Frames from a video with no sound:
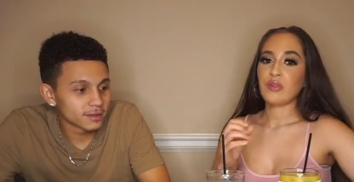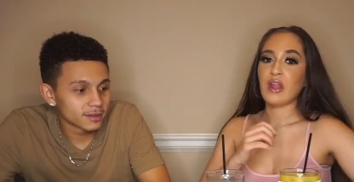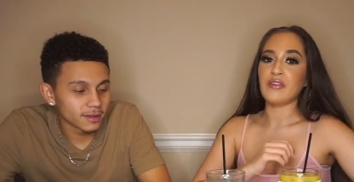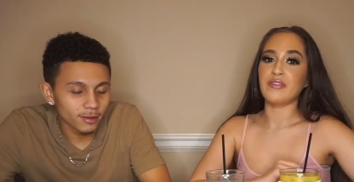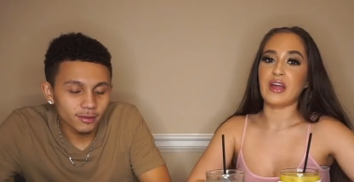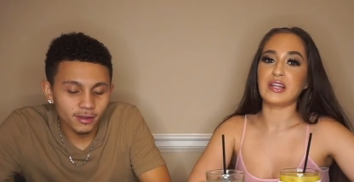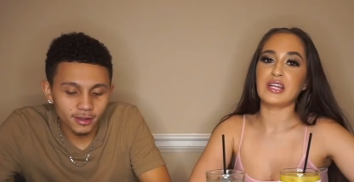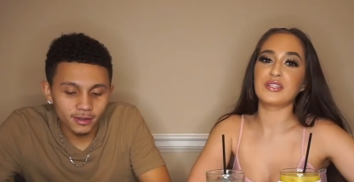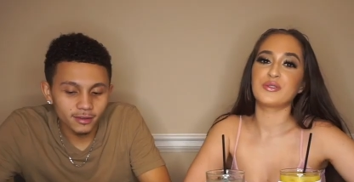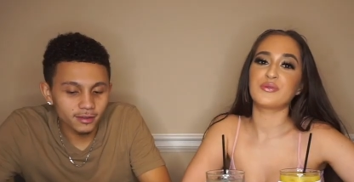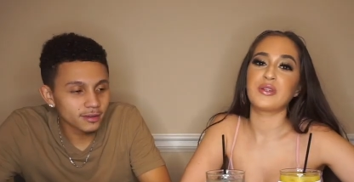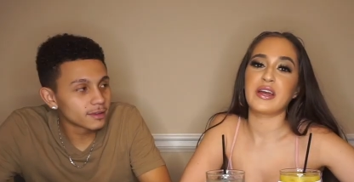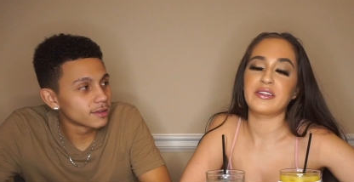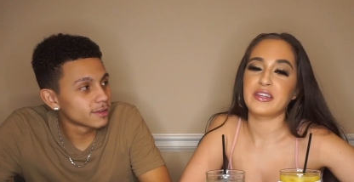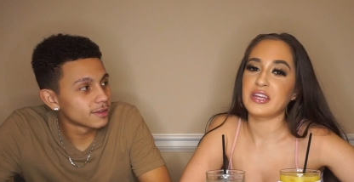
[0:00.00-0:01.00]
Speaker 1: No, they do
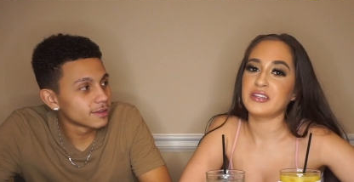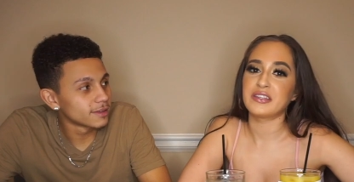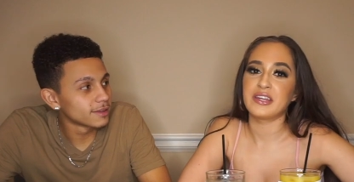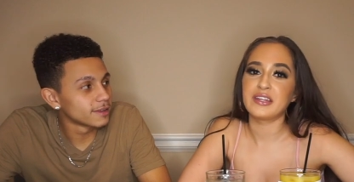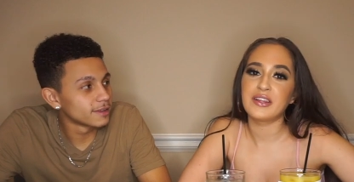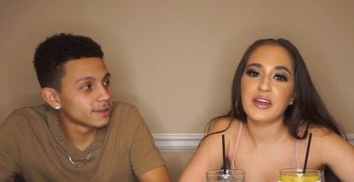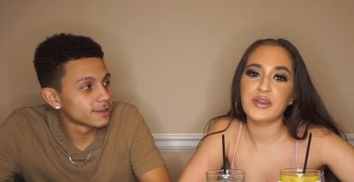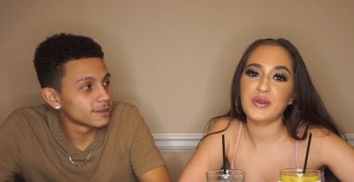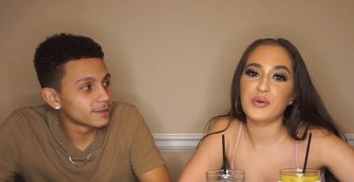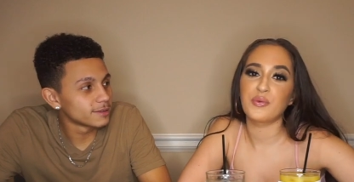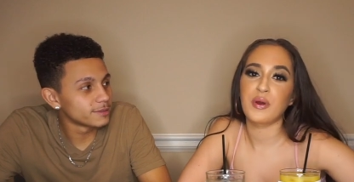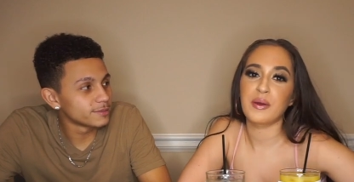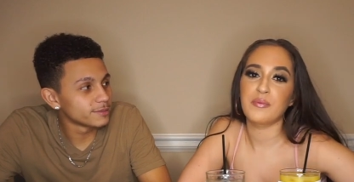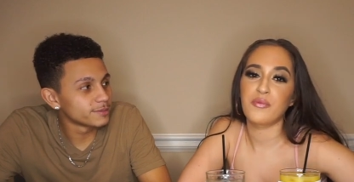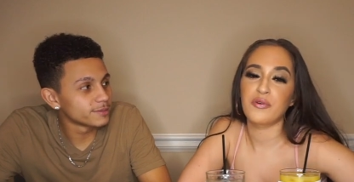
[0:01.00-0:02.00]
like they did like you
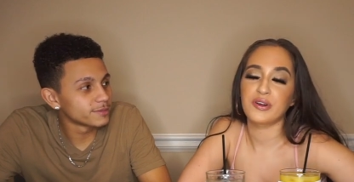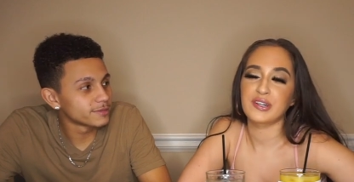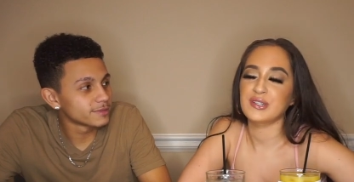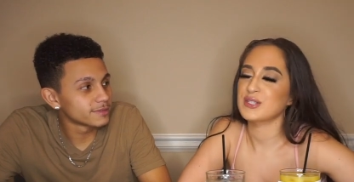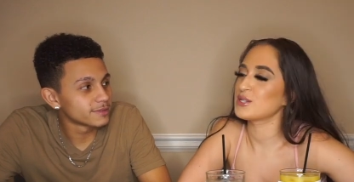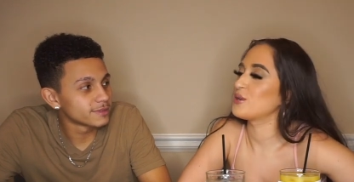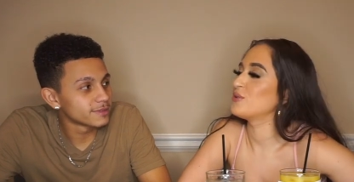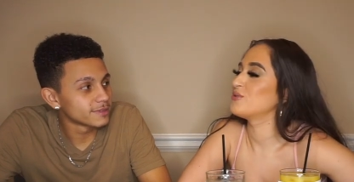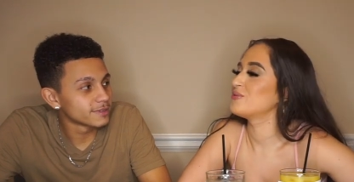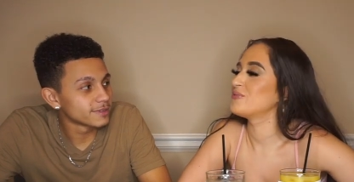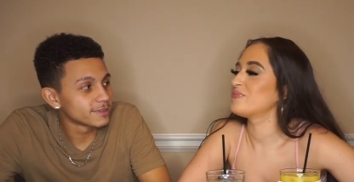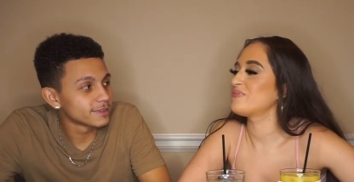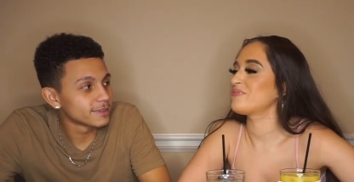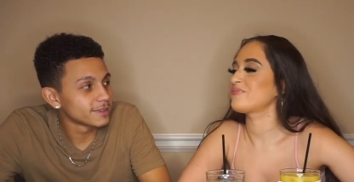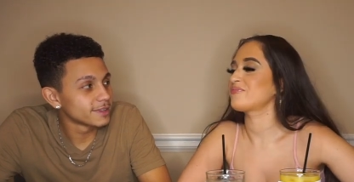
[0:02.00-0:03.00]
way more, so
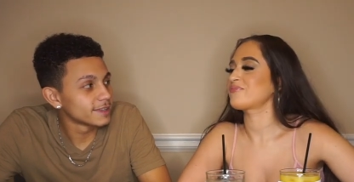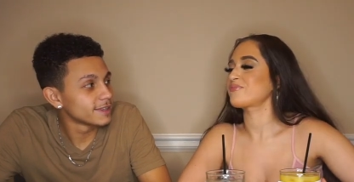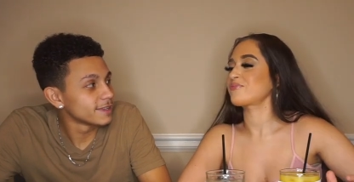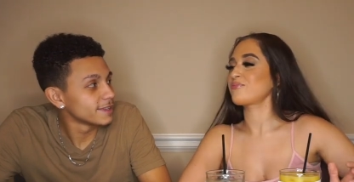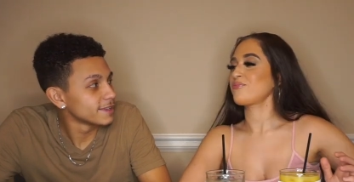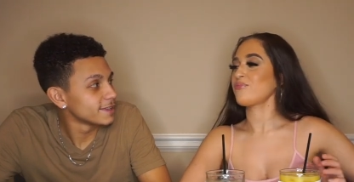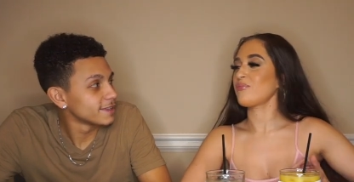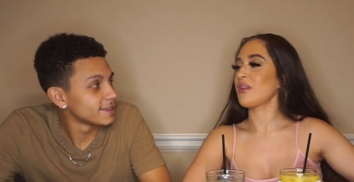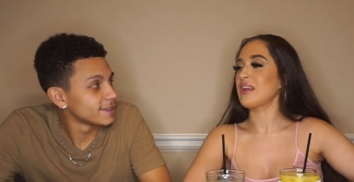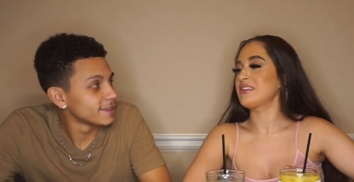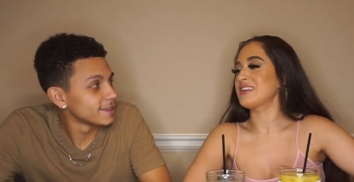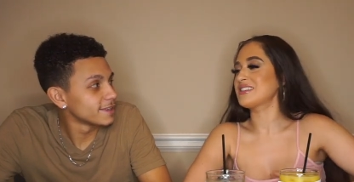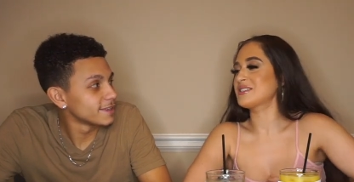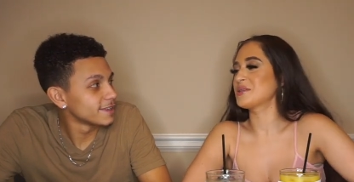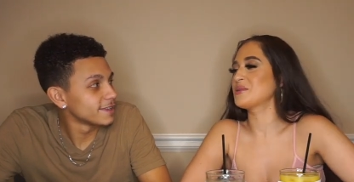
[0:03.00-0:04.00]
and
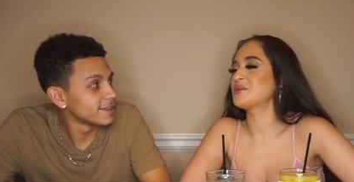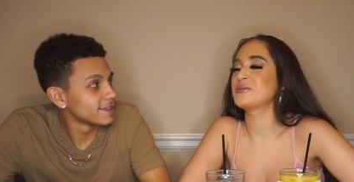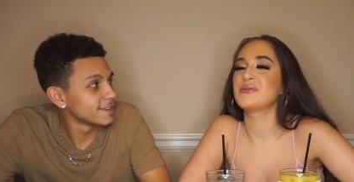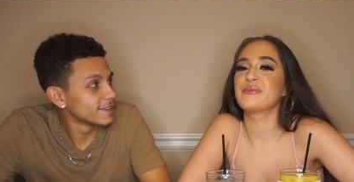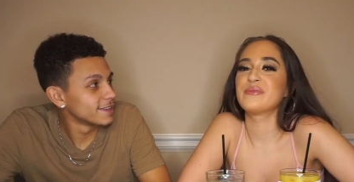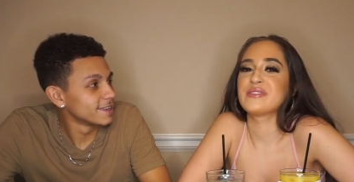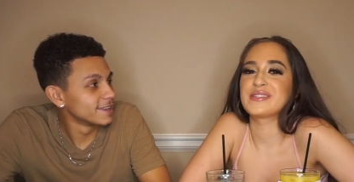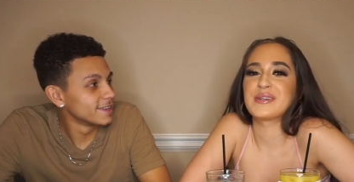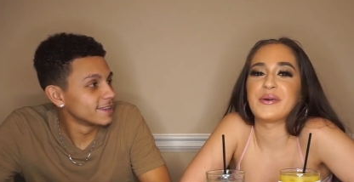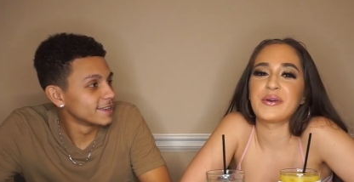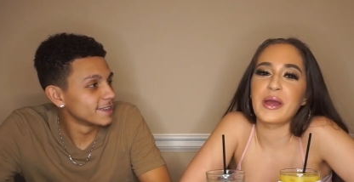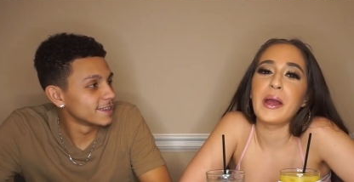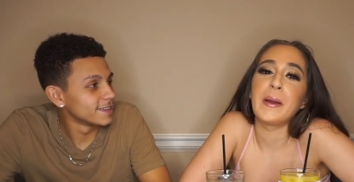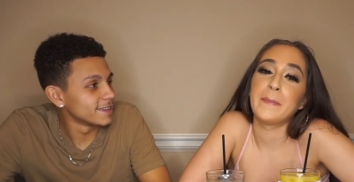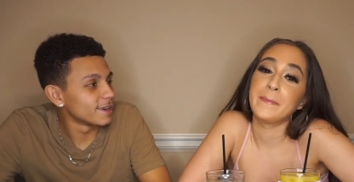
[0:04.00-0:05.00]
they still do, so
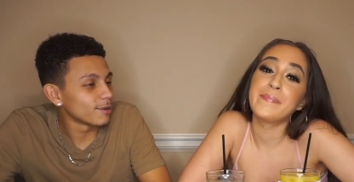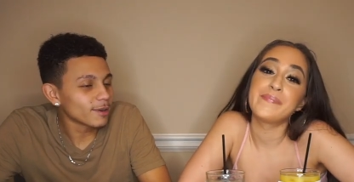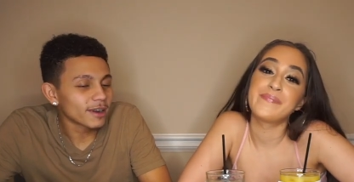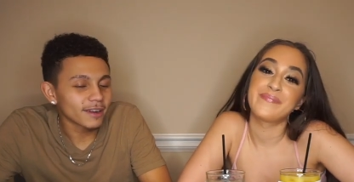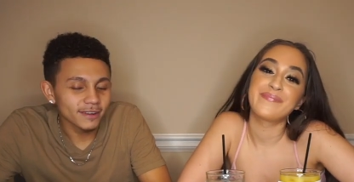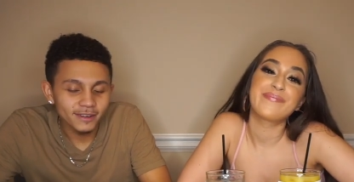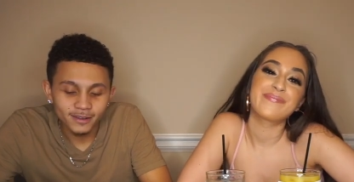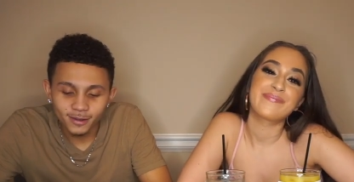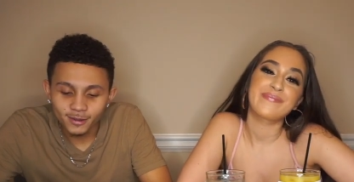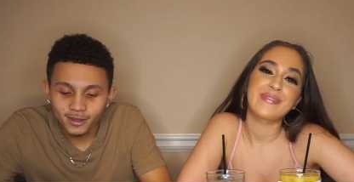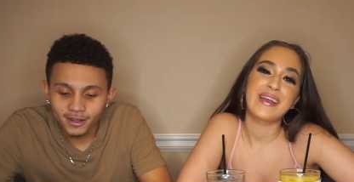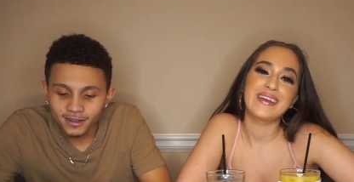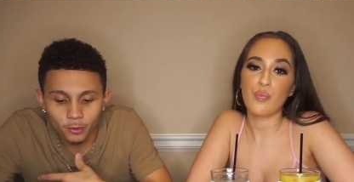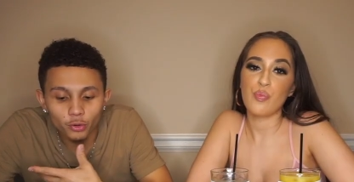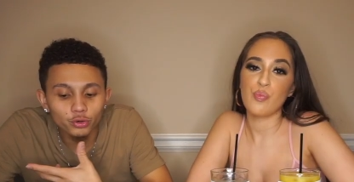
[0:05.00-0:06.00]
yeah. Okay,
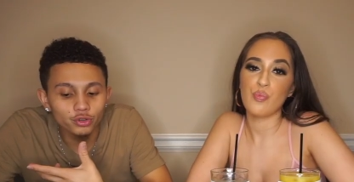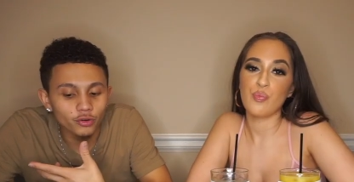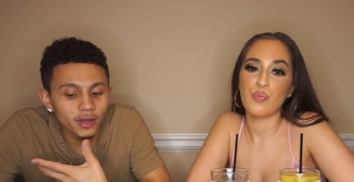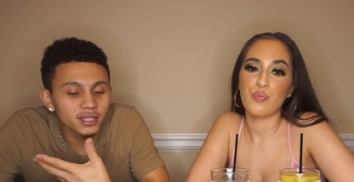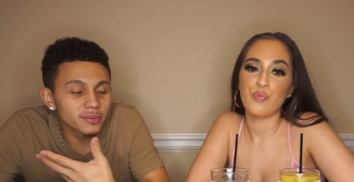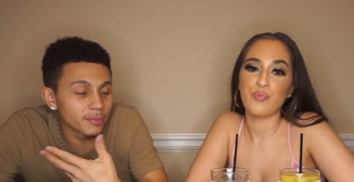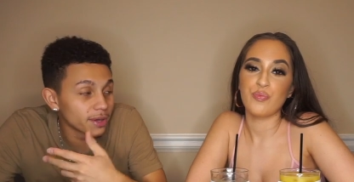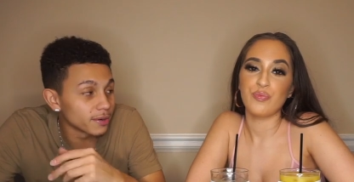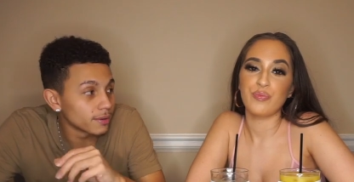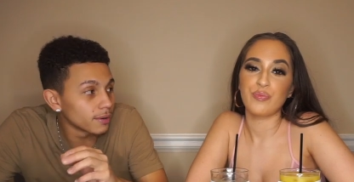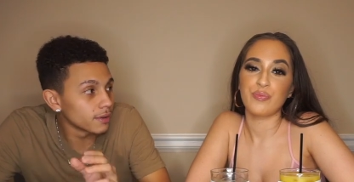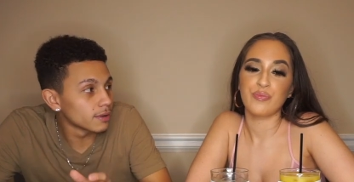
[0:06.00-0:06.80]
Speaker 2: okay. Who dressed better?